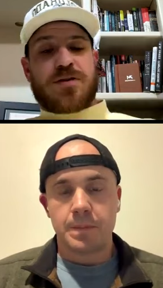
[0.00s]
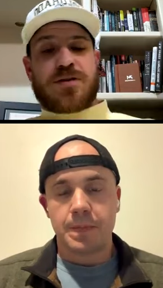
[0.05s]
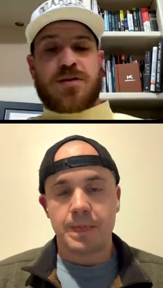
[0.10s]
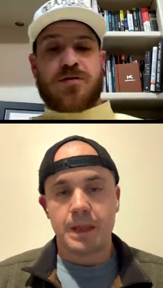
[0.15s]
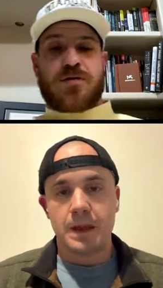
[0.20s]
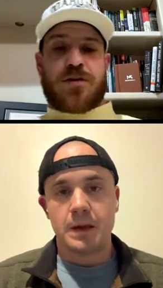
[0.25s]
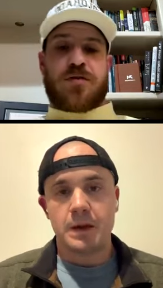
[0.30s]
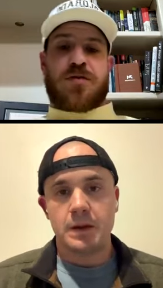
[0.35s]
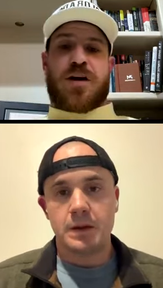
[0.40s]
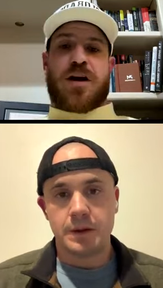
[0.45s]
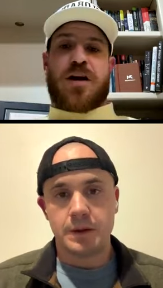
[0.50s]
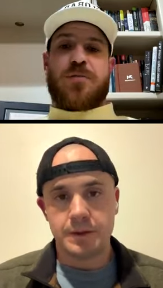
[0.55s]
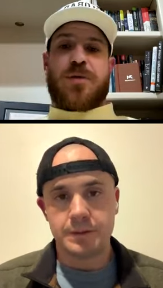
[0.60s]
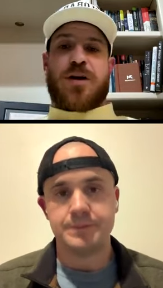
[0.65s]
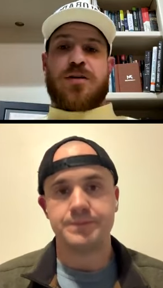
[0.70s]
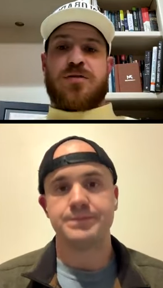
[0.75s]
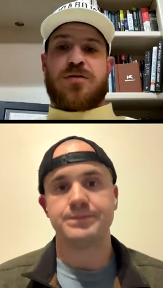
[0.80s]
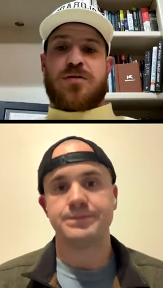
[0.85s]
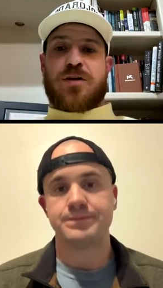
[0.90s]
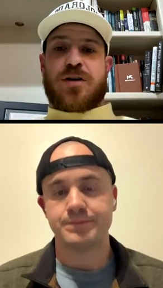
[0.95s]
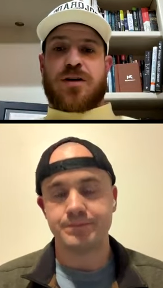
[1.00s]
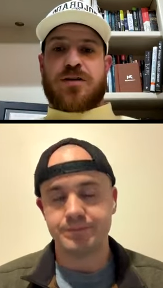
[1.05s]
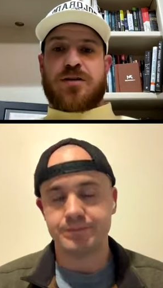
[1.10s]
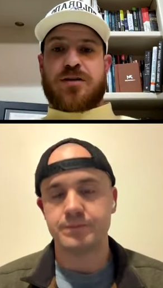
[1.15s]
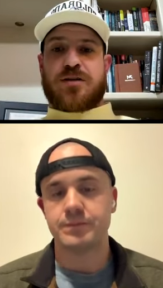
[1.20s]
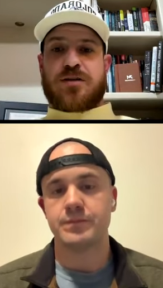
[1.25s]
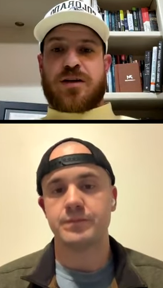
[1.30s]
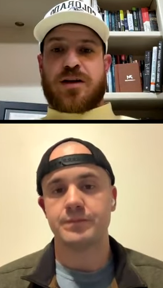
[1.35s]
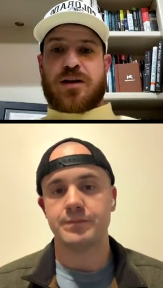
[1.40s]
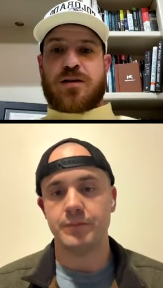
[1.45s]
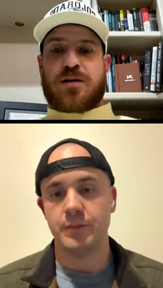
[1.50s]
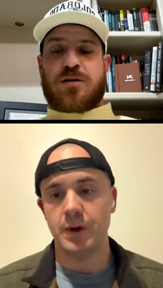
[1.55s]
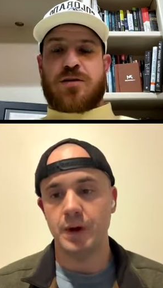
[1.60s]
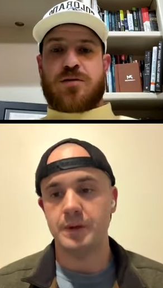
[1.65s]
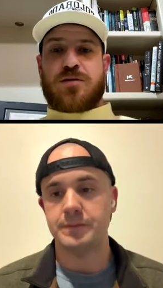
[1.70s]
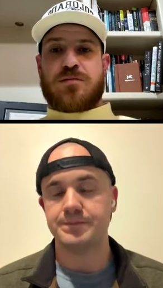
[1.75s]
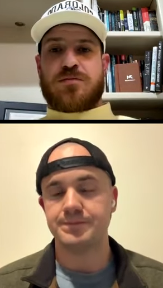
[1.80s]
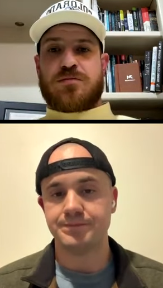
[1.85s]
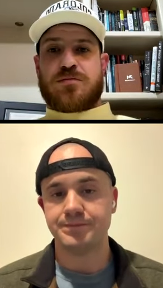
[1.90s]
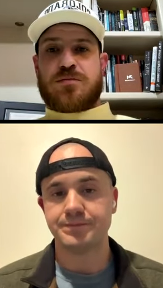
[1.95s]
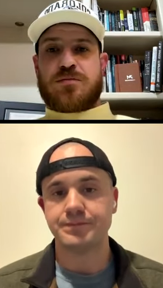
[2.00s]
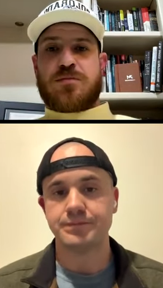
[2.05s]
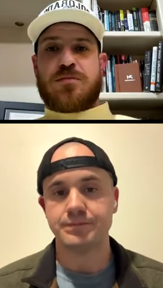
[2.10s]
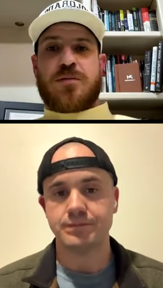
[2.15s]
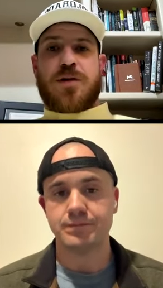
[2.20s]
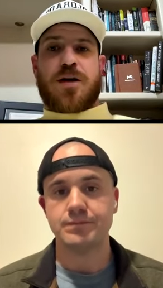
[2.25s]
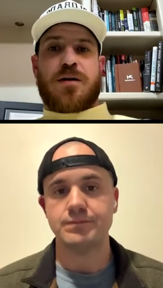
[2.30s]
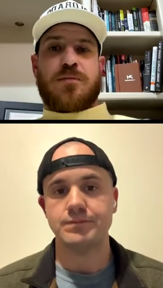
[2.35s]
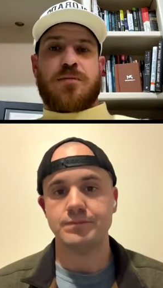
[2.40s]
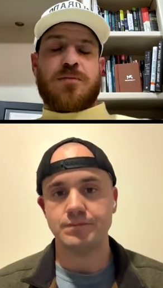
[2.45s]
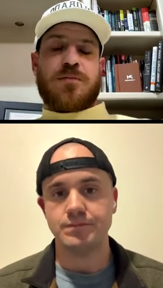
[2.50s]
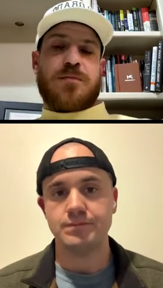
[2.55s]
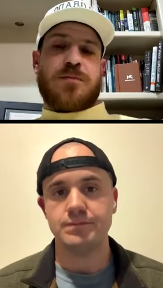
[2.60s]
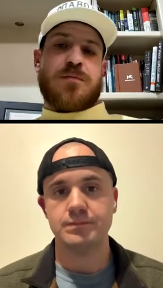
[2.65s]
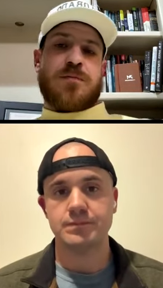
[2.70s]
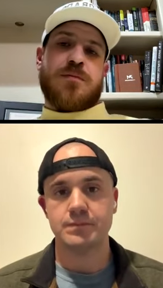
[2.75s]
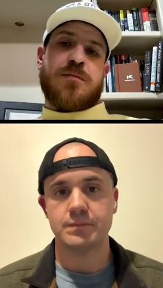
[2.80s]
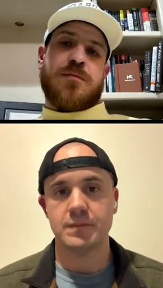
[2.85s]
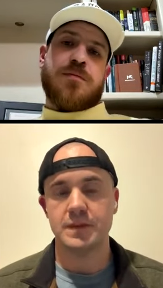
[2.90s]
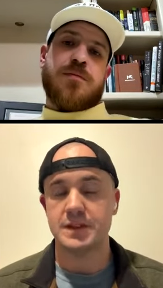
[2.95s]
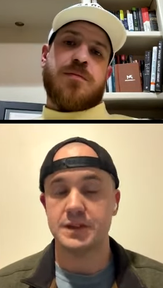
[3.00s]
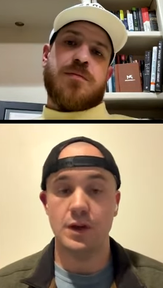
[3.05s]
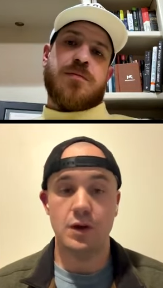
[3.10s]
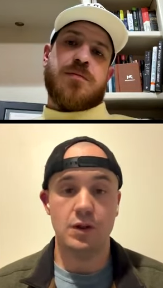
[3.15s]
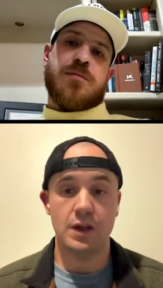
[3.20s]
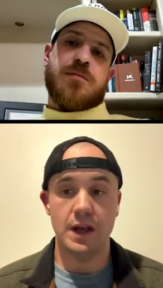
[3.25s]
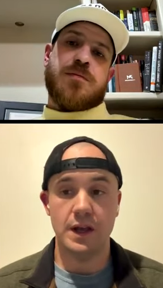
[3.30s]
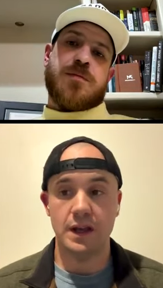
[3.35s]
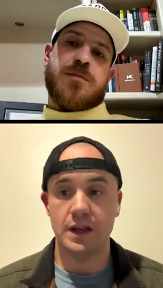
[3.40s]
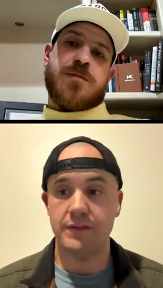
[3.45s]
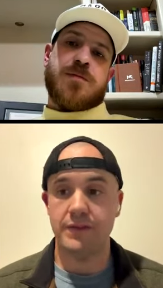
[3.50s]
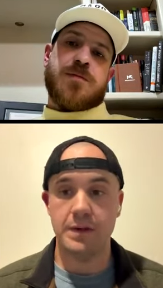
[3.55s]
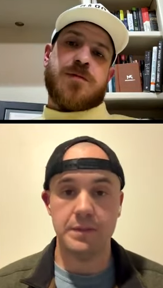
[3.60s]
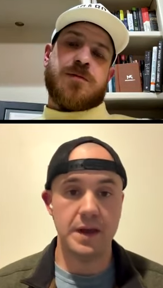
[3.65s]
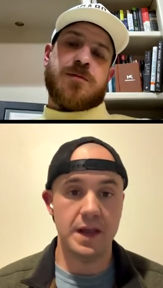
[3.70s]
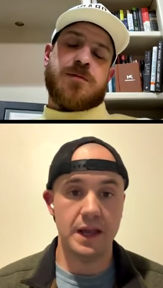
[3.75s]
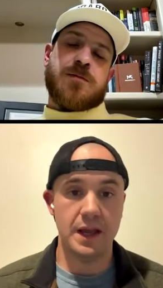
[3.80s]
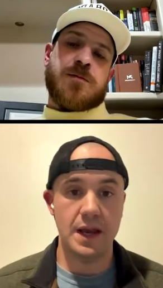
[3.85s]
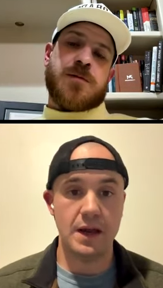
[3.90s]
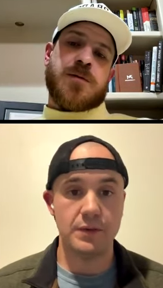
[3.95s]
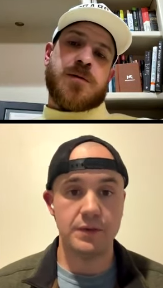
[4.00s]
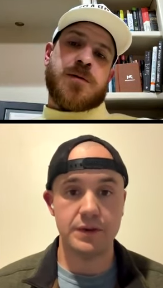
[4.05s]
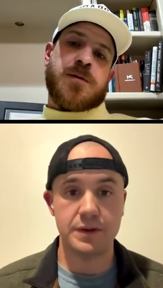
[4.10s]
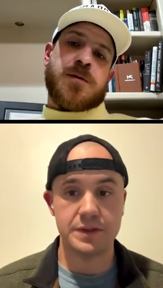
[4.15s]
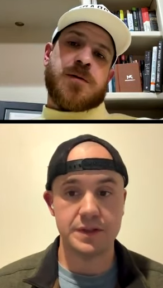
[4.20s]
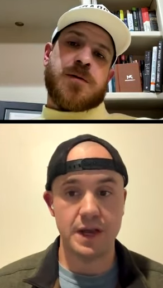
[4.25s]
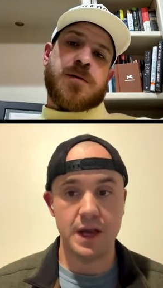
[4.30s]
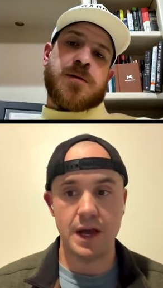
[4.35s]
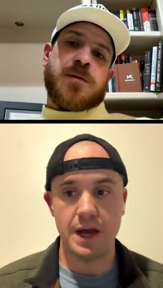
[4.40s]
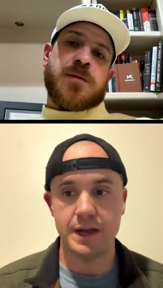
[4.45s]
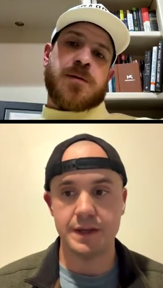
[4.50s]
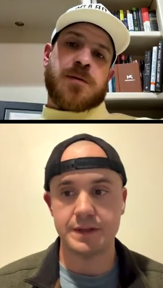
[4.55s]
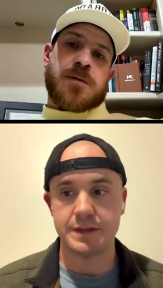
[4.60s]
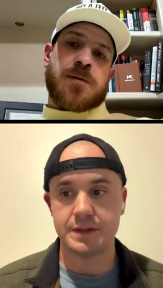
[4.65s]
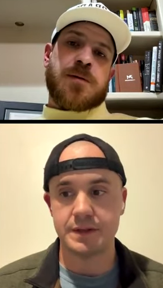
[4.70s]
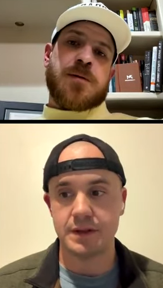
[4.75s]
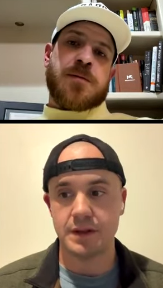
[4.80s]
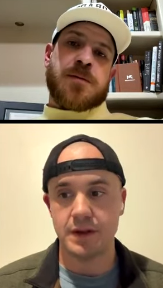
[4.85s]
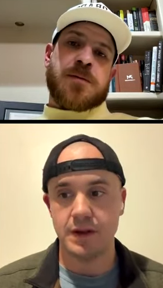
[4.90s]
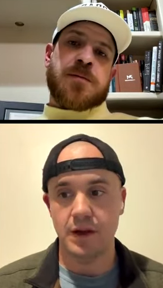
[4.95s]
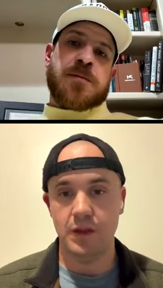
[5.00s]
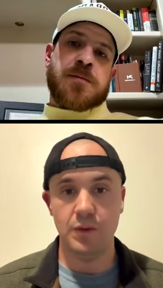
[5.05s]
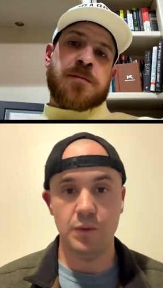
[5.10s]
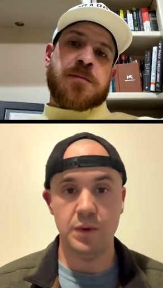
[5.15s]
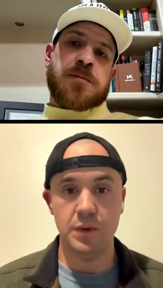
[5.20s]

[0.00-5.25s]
Speaker 1: of your five best friends. It's like an right. old yeah. So like if I'm hanging out with those guys on the